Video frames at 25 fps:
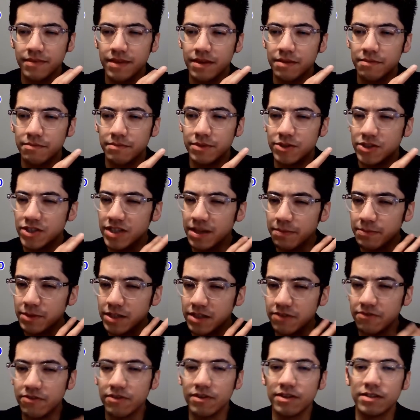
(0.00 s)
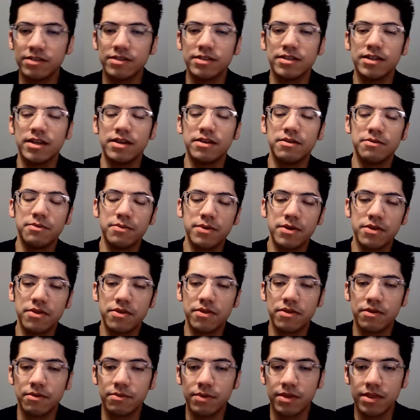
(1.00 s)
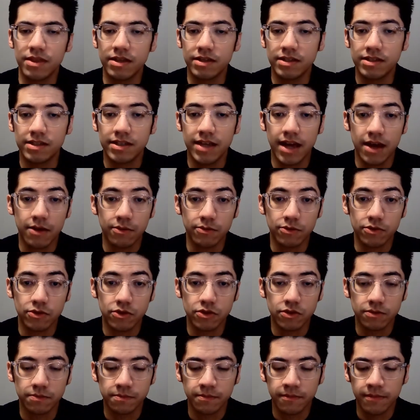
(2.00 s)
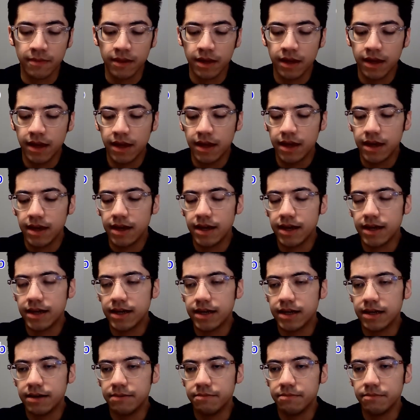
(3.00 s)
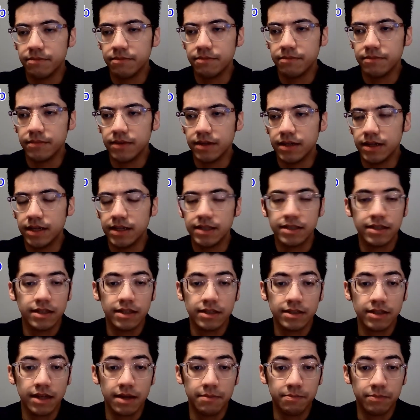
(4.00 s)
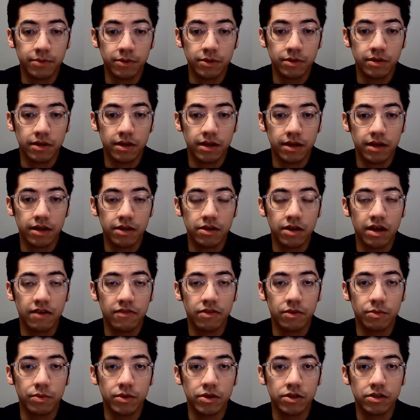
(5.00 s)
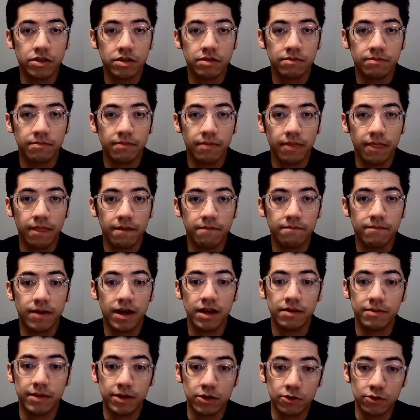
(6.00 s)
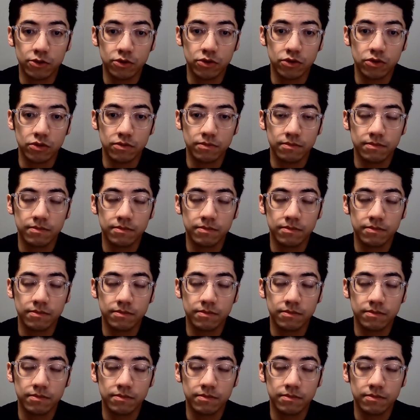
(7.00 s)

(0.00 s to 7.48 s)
perceptive, let's say, with these sounds. As an example, you have the word barbaros,